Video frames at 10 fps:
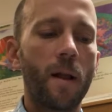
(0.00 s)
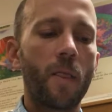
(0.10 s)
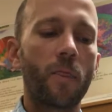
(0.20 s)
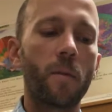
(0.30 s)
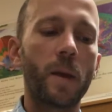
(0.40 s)

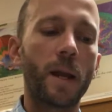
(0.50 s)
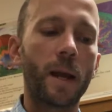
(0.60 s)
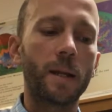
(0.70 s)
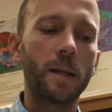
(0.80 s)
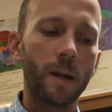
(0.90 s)
The main
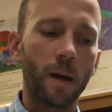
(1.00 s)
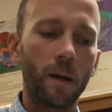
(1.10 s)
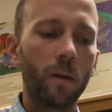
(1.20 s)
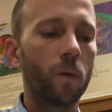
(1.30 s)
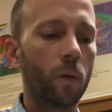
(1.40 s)

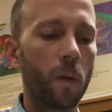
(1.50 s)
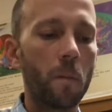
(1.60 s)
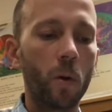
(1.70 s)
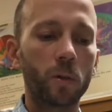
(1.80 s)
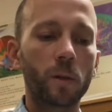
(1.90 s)
idea, or the
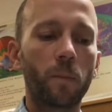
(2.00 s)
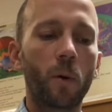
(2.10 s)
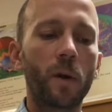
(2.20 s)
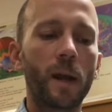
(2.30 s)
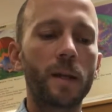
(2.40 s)
most
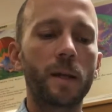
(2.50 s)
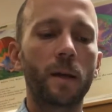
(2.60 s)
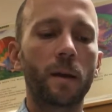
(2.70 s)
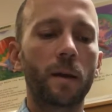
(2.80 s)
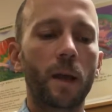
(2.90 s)
important
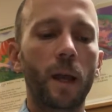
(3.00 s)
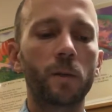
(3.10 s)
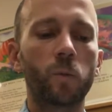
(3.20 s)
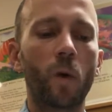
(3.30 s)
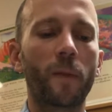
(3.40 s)
idea, is
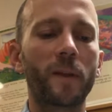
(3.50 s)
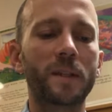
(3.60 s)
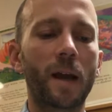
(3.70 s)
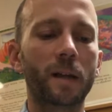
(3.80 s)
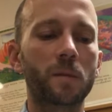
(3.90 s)
what the
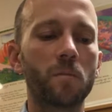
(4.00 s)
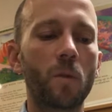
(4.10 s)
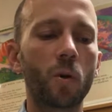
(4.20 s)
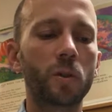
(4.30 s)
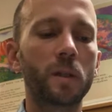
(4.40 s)
text
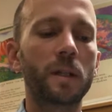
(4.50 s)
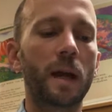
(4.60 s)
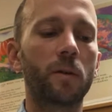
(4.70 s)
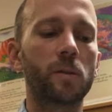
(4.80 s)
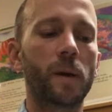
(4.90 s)
mostly
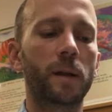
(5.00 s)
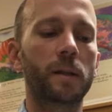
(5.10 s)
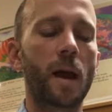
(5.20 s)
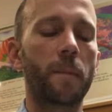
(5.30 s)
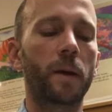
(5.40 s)
tells about a
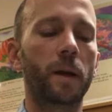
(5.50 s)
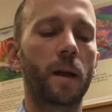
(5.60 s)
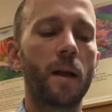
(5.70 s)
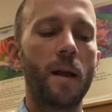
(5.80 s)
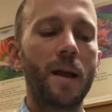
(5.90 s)
topic.
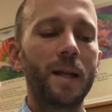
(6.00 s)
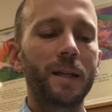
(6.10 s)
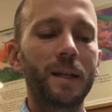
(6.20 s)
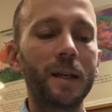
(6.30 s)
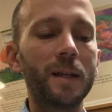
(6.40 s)

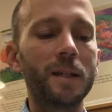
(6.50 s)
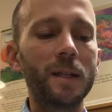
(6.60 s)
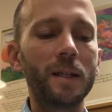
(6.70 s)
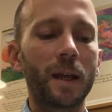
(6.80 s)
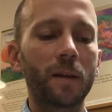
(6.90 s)
Key
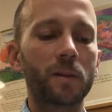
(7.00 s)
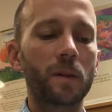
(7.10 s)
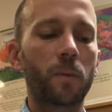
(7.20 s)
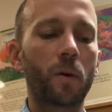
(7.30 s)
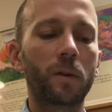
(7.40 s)
details
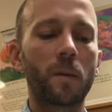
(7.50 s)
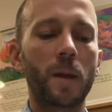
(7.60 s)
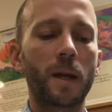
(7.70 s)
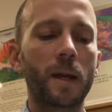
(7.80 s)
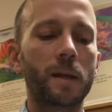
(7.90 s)
support the
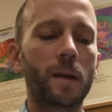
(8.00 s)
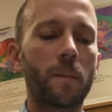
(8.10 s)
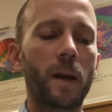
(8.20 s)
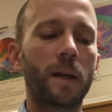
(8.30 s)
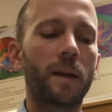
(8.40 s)
main idea
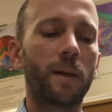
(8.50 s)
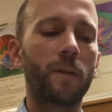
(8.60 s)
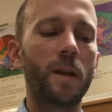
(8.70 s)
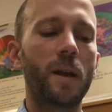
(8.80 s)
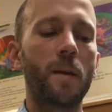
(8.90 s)
by
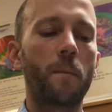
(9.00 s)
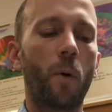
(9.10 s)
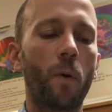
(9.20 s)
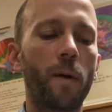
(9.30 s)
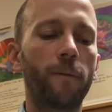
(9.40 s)
giving
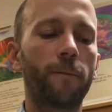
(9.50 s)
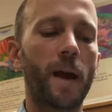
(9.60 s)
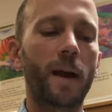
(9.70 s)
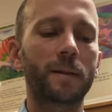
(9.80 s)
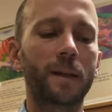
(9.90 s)
important
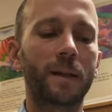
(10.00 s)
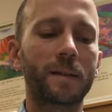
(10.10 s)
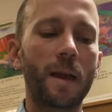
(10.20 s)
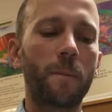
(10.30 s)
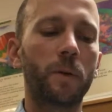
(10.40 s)
facts,
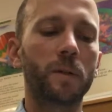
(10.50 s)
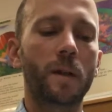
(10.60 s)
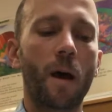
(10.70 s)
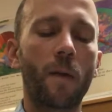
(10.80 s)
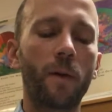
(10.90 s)
examples, and
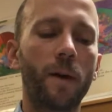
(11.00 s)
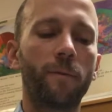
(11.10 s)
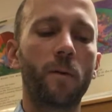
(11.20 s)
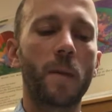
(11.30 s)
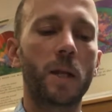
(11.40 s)
other
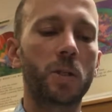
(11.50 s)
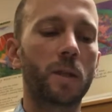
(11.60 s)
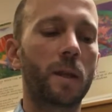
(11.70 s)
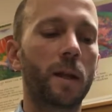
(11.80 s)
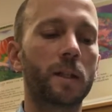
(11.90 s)

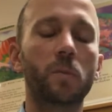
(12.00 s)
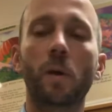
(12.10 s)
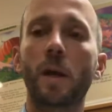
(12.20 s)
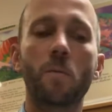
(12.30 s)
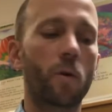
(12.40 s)
information that
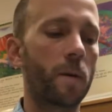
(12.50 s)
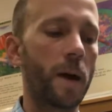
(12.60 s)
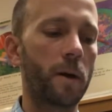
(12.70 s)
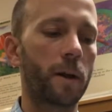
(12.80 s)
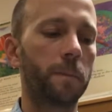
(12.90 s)
explain more
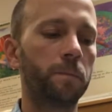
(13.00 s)
about it.